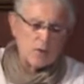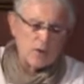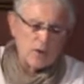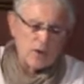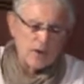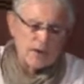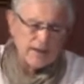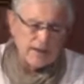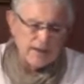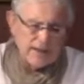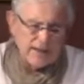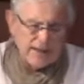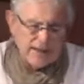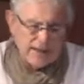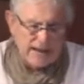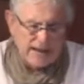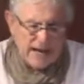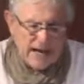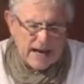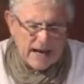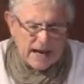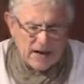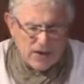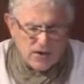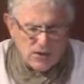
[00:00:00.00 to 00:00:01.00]
we're getting an
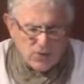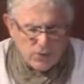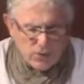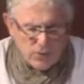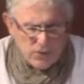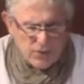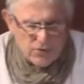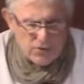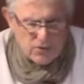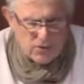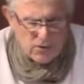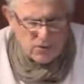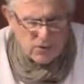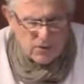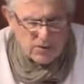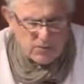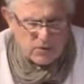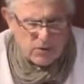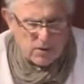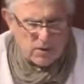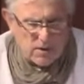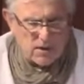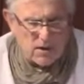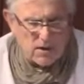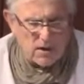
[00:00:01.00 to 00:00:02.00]
actual
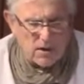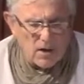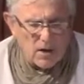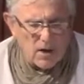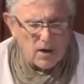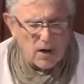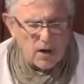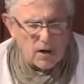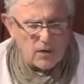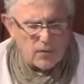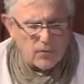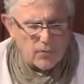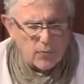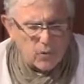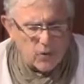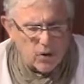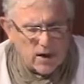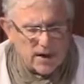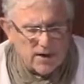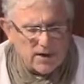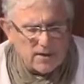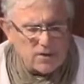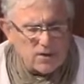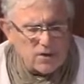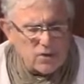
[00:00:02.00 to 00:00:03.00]
description of
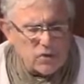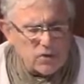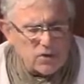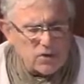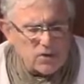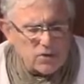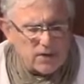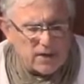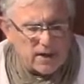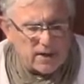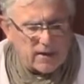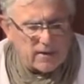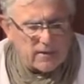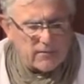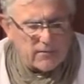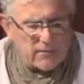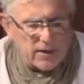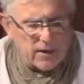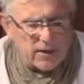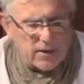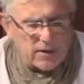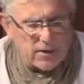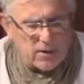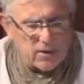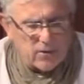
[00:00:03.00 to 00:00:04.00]
what it looks like in
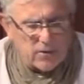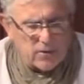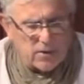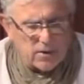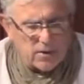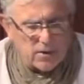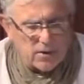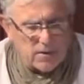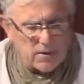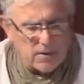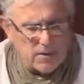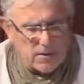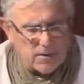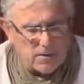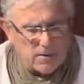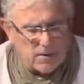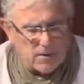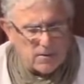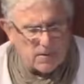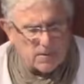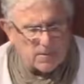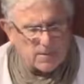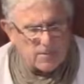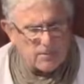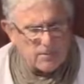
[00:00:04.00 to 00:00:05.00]
Vaikuntha.
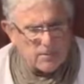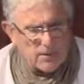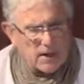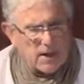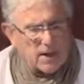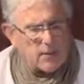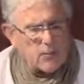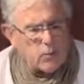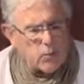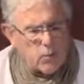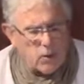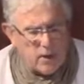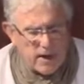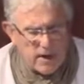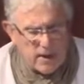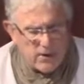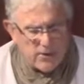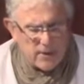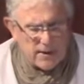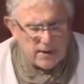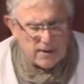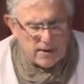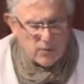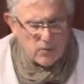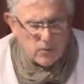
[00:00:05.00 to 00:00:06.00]
And
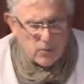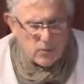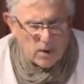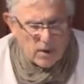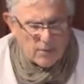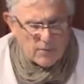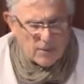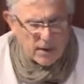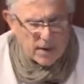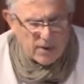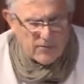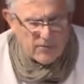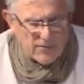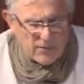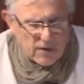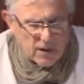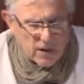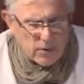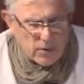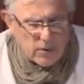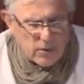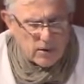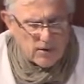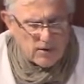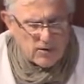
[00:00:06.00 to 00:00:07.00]
where, by
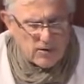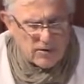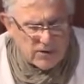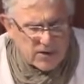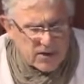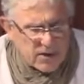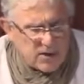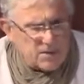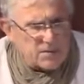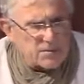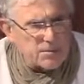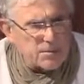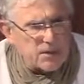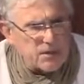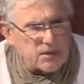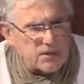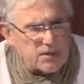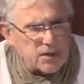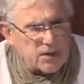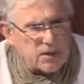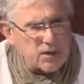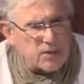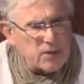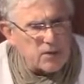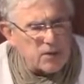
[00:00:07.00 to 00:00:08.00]
following this
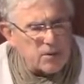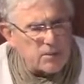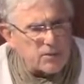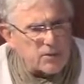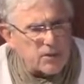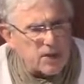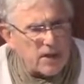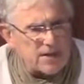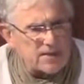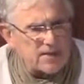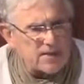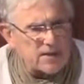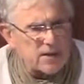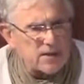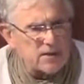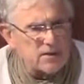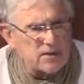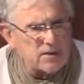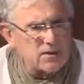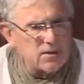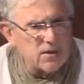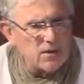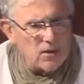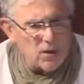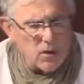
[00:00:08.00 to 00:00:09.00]
particular
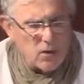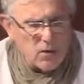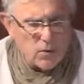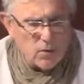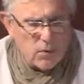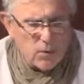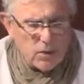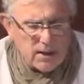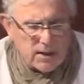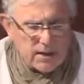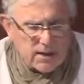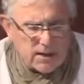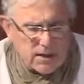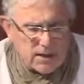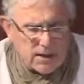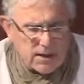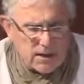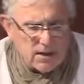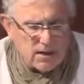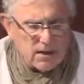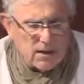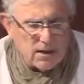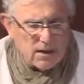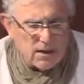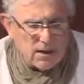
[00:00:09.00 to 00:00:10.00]
process, we
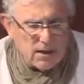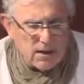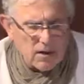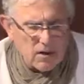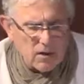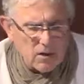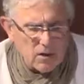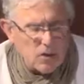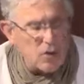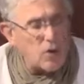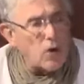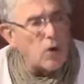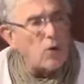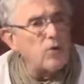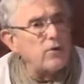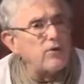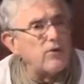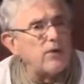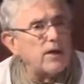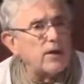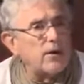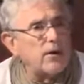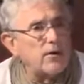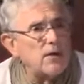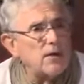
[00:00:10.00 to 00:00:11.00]
can go
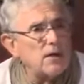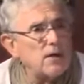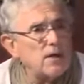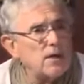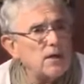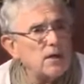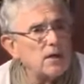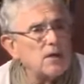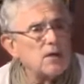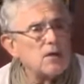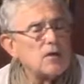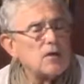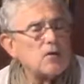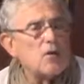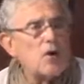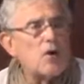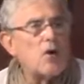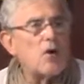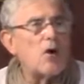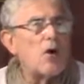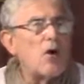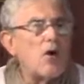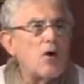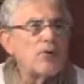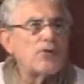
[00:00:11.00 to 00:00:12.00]
there.
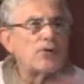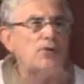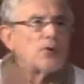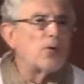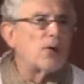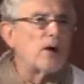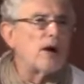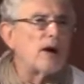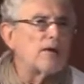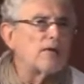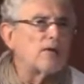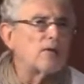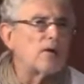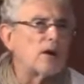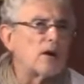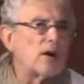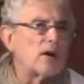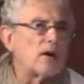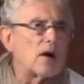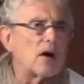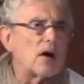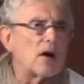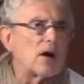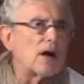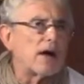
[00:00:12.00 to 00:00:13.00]
All throughout
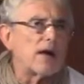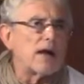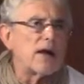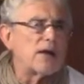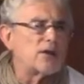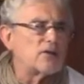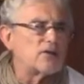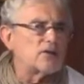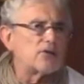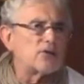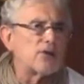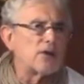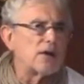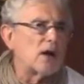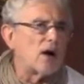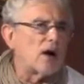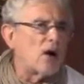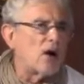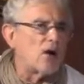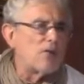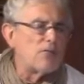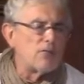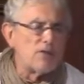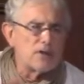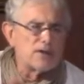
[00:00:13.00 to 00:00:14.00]
history,
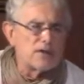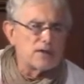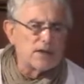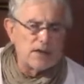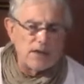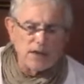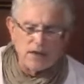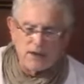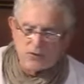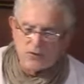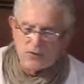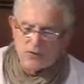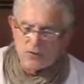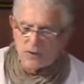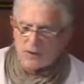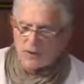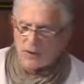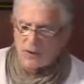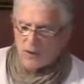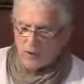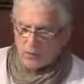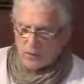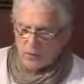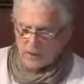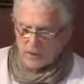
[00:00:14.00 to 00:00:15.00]
our recent history,
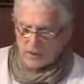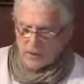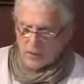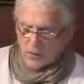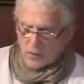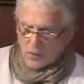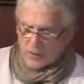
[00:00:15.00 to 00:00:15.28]
we hear